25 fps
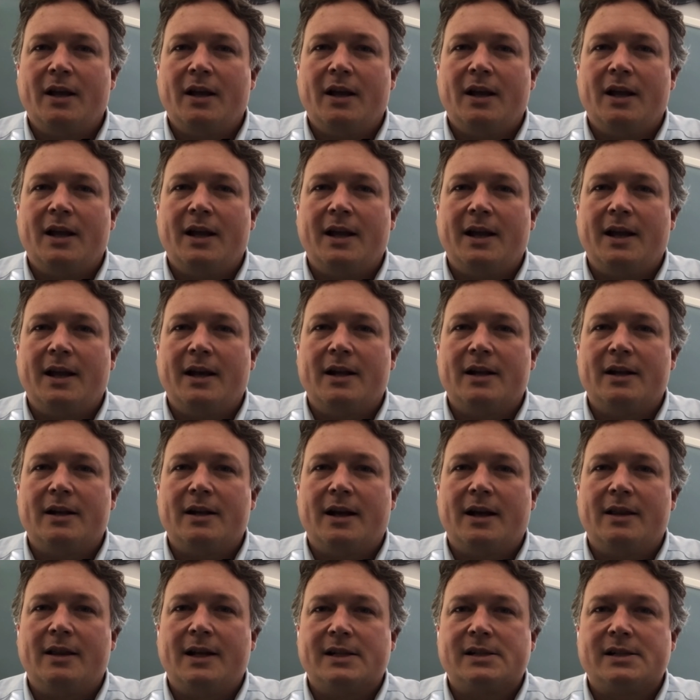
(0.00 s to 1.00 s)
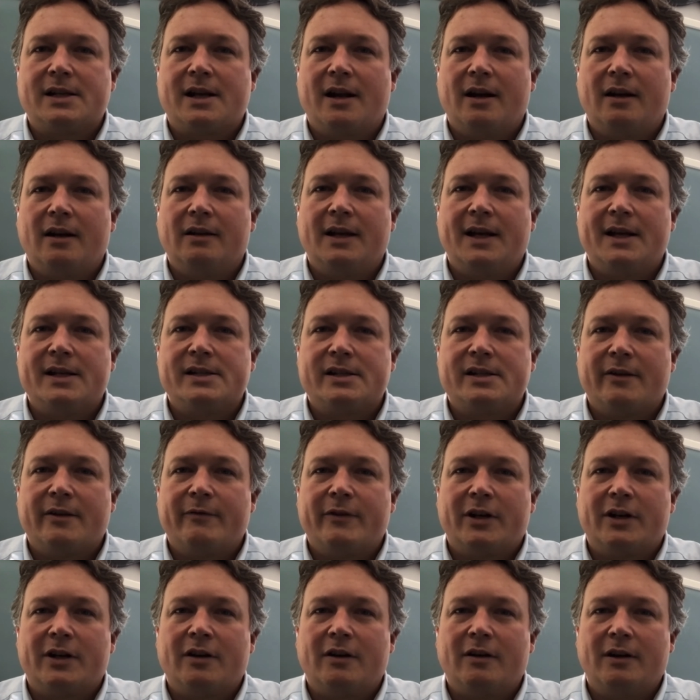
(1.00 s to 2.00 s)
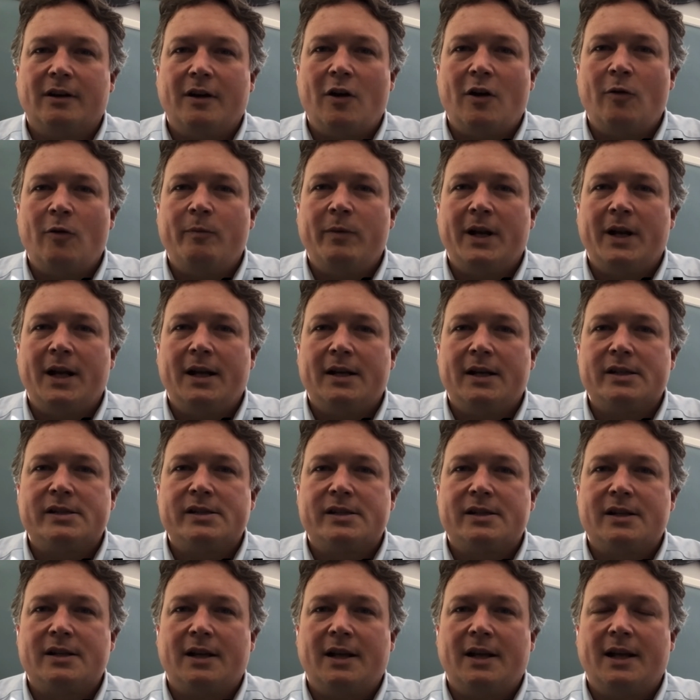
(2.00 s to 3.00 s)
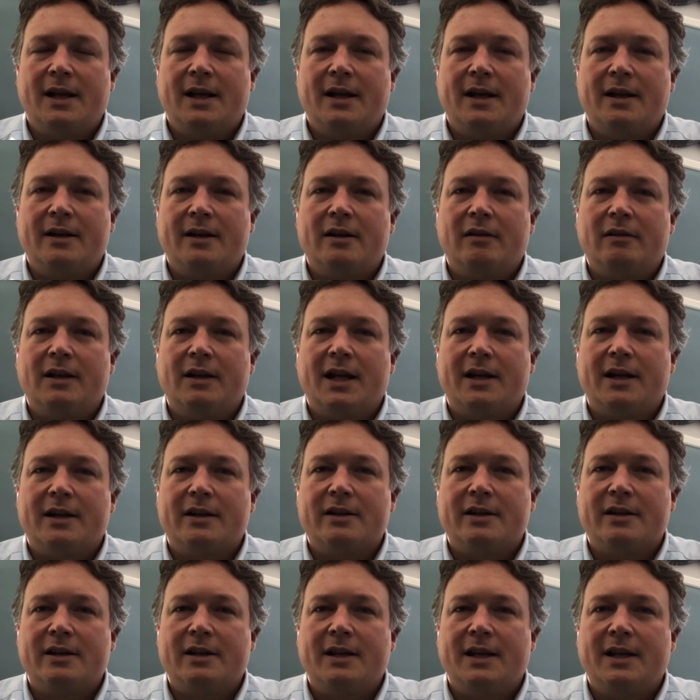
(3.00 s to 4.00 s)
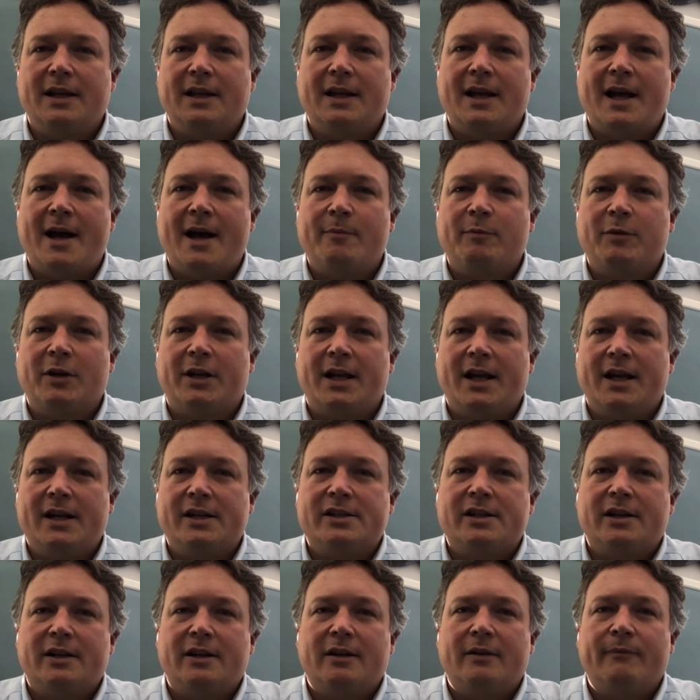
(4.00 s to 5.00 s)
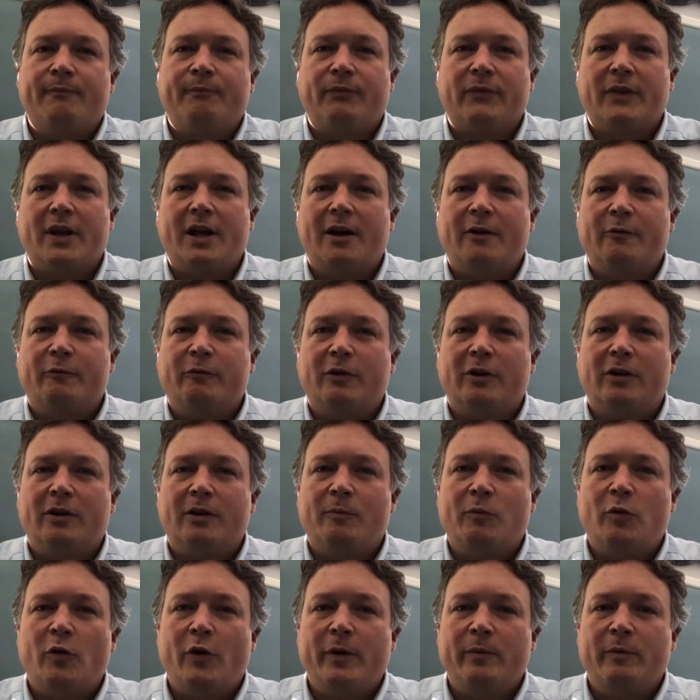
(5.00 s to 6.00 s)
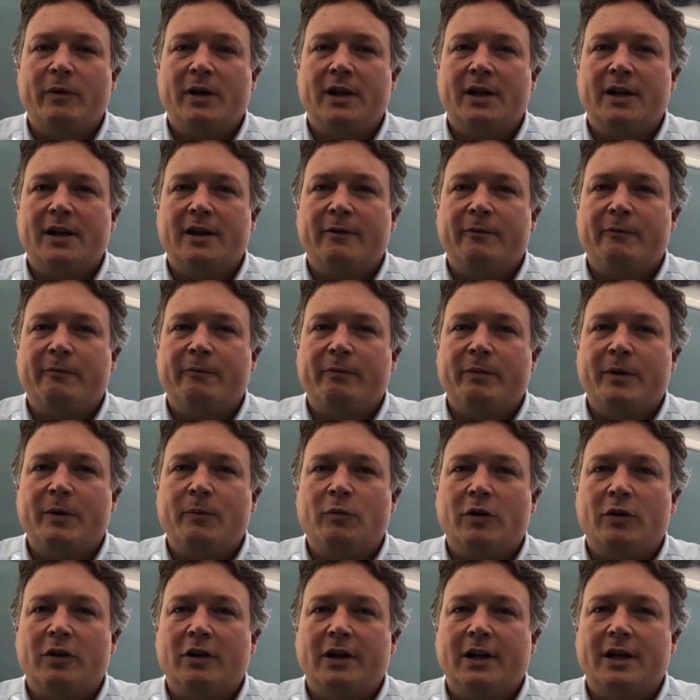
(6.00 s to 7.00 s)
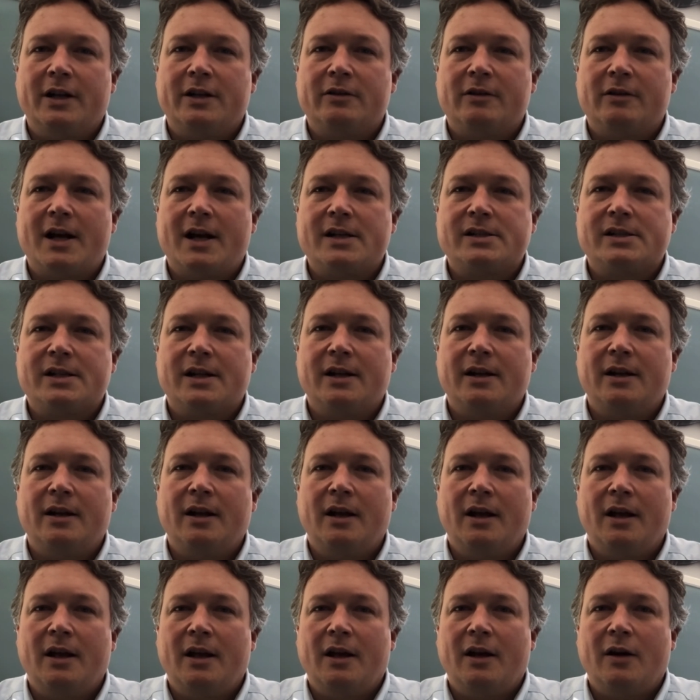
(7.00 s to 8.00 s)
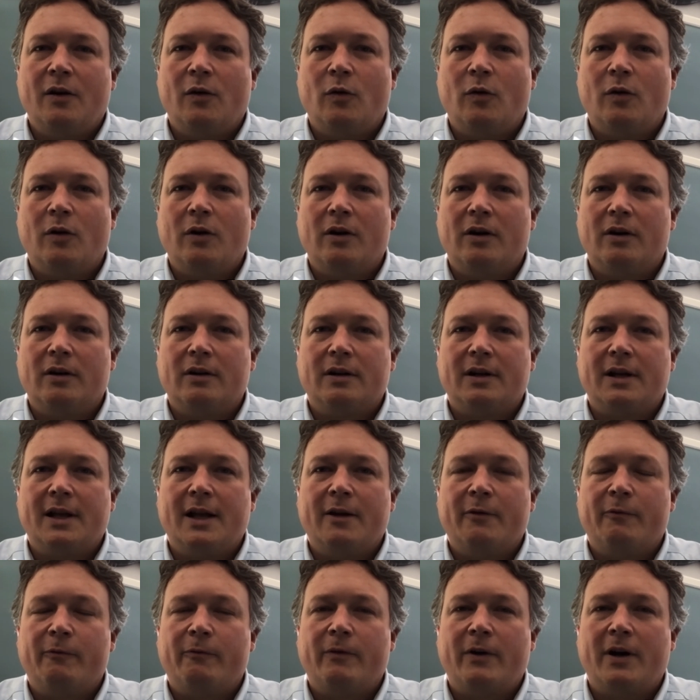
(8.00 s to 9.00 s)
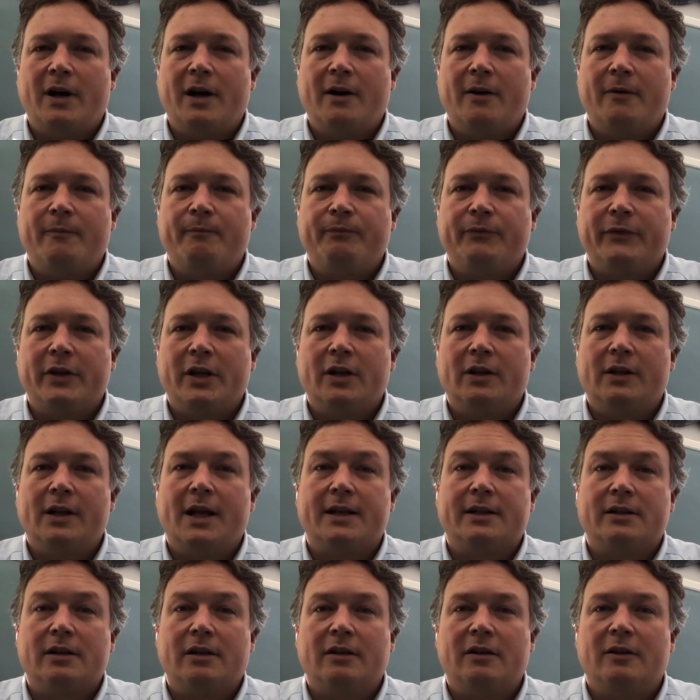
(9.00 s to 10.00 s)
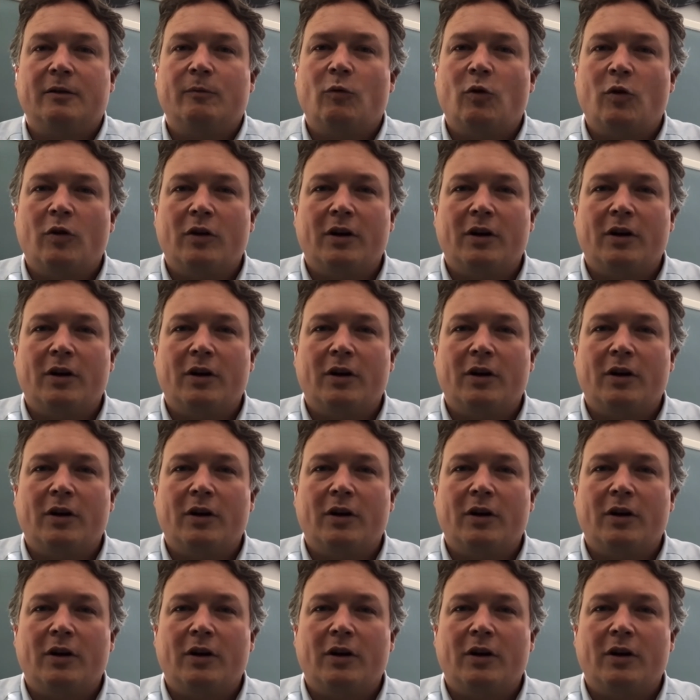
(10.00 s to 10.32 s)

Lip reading: And that's got a list of the current openings and a link to the application for appointment if people are interested, or if you'd like to learn more